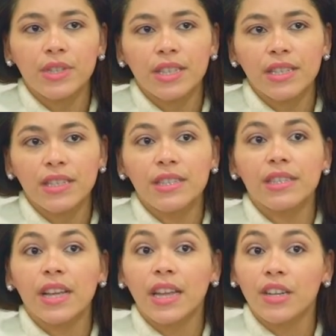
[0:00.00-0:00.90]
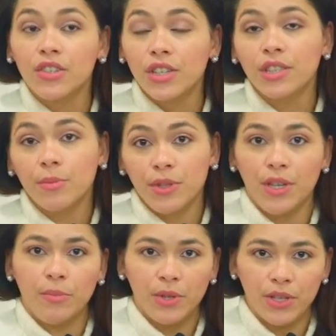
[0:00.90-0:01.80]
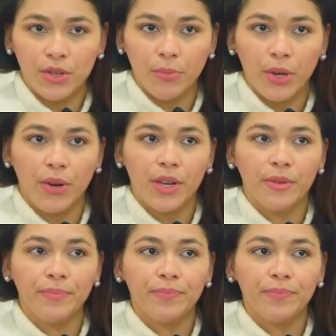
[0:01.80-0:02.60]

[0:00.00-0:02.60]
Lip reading: resistance and adjustable decomposition period.